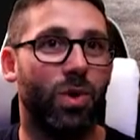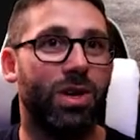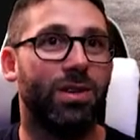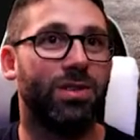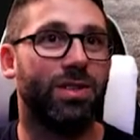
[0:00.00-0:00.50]

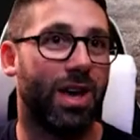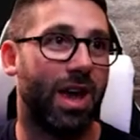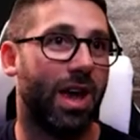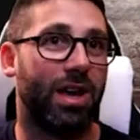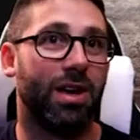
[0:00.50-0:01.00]
We can
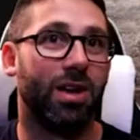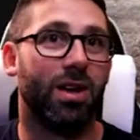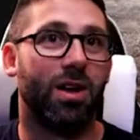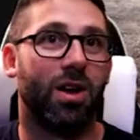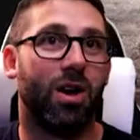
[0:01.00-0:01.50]
say,
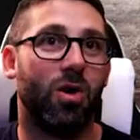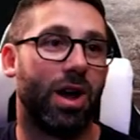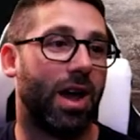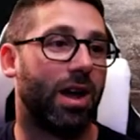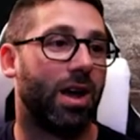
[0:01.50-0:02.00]

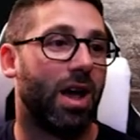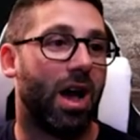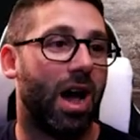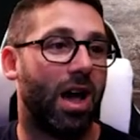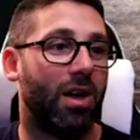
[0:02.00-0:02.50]
okay,
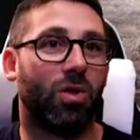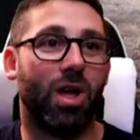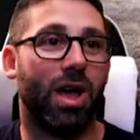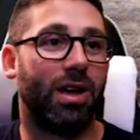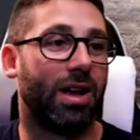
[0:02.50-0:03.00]
I don't
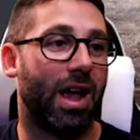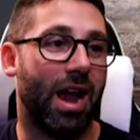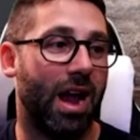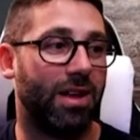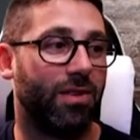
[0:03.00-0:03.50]
like
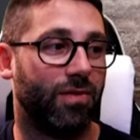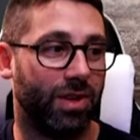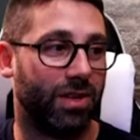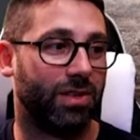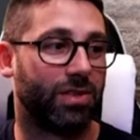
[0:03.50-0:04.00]
any of
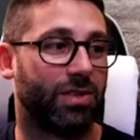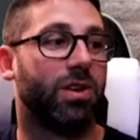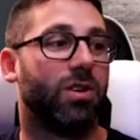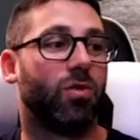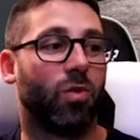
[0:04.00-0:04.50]
these,
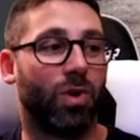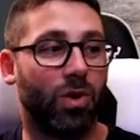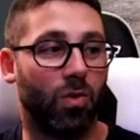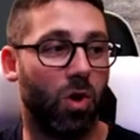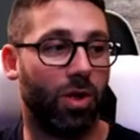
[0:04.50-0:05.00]

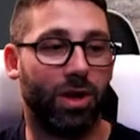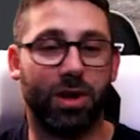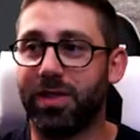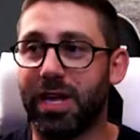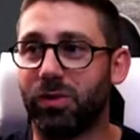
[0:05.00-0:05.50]
re-roll
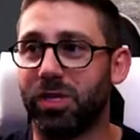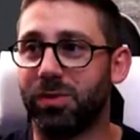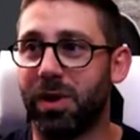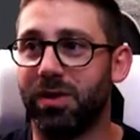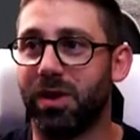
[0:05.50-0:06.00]
it. That's what
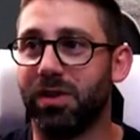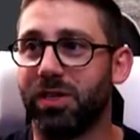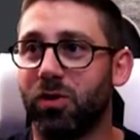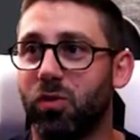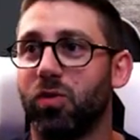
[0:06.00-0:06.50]
this button
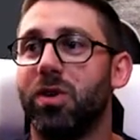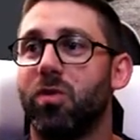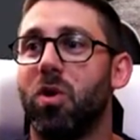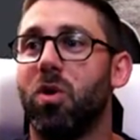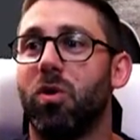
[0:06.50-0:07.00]
does. It'll
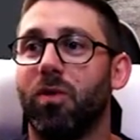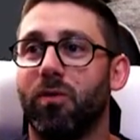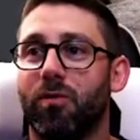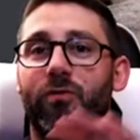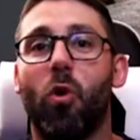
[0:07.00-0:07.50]
re-roll
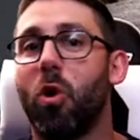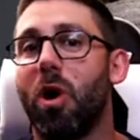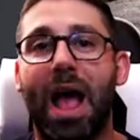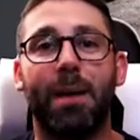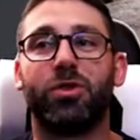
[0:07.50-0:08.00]

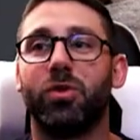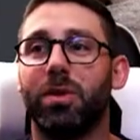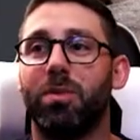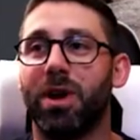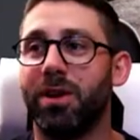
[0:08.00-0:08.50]
four
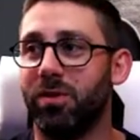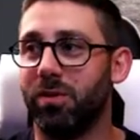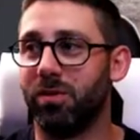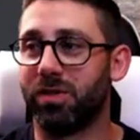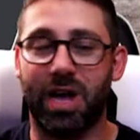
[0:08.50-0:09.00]
absolutely brand
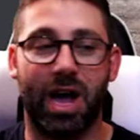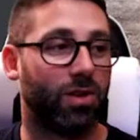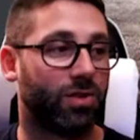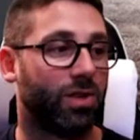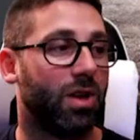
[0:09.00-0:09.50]
new
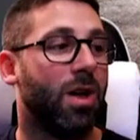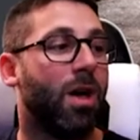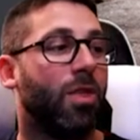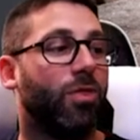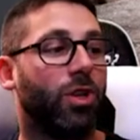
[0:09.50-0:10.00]
styles.
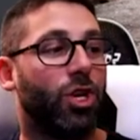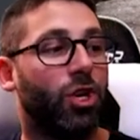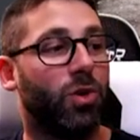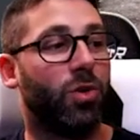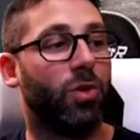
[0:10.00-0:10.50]
The
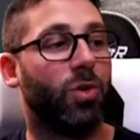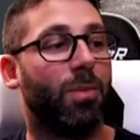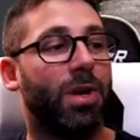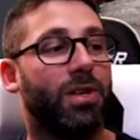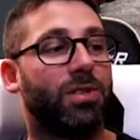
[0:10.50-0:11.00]

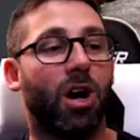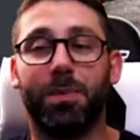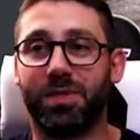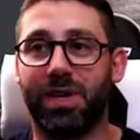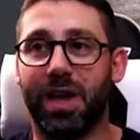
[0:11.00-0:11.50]
U means
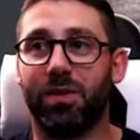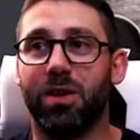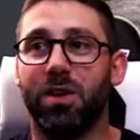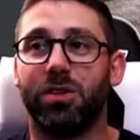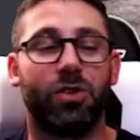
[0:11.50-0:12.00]

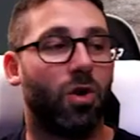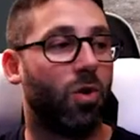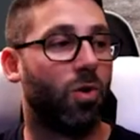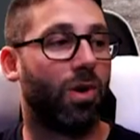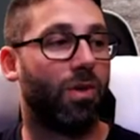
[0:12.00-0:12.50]
upscale.
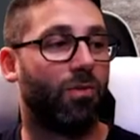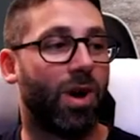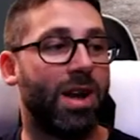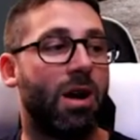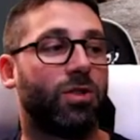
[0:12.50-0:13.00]
So
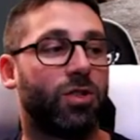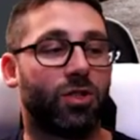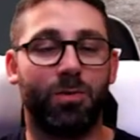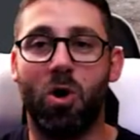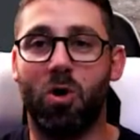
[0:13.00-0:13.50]
right now it's a
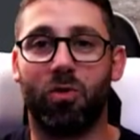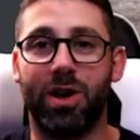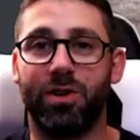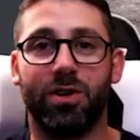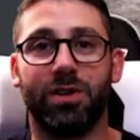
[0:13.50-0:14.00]
small
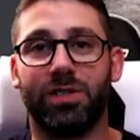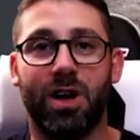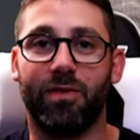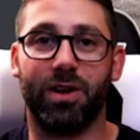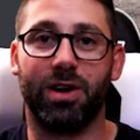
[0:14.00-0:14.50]
render. It's
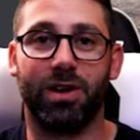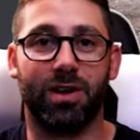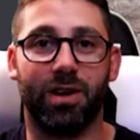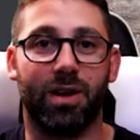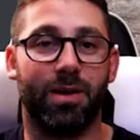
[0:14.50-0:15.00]
not
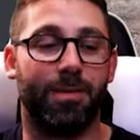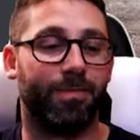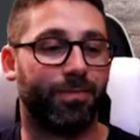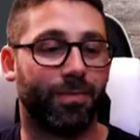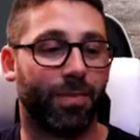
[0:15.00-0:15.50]
very
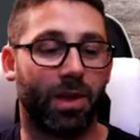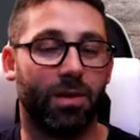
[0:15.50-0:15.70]
um,